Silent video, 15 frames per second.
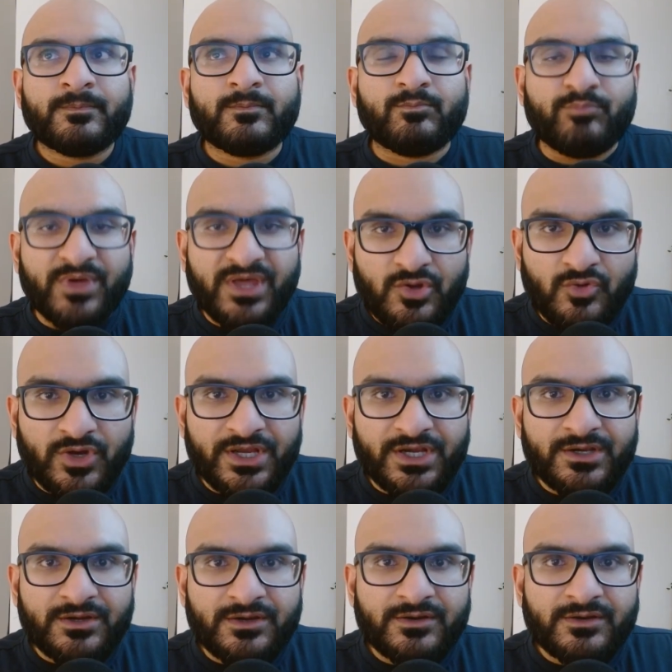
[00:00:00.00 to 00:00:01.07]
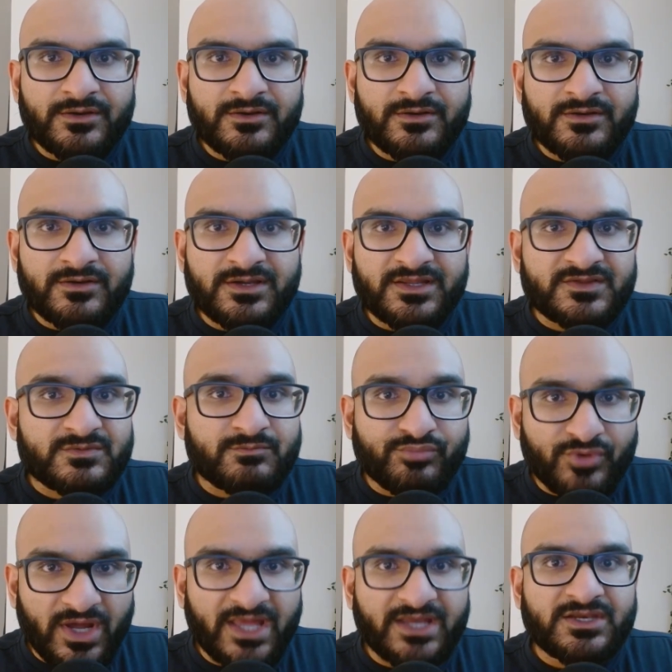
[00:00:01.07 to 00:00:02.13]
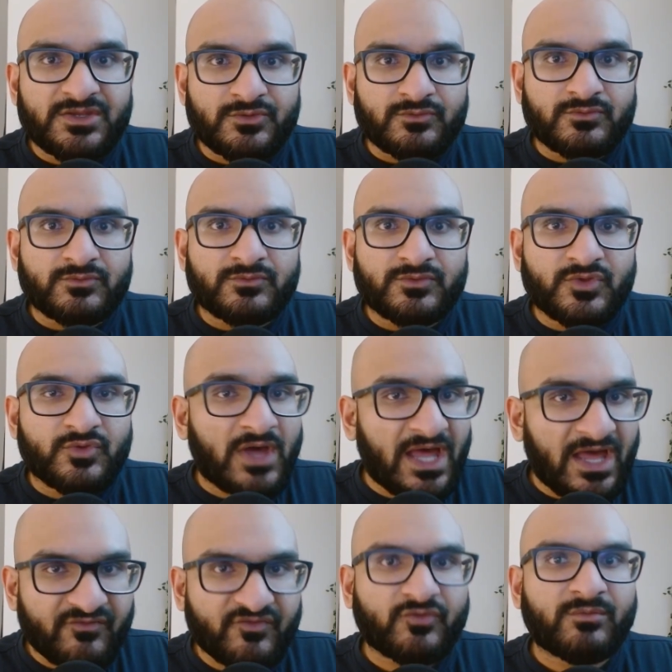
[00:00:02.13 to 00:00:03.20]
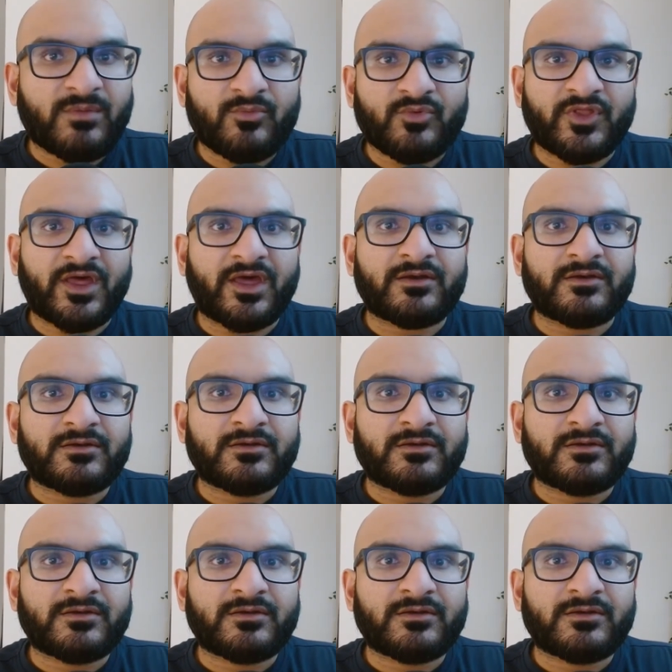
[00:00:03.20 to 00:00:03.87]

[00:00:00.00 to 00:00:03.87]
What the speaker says: Bitcoin is brand new. You have to remember that.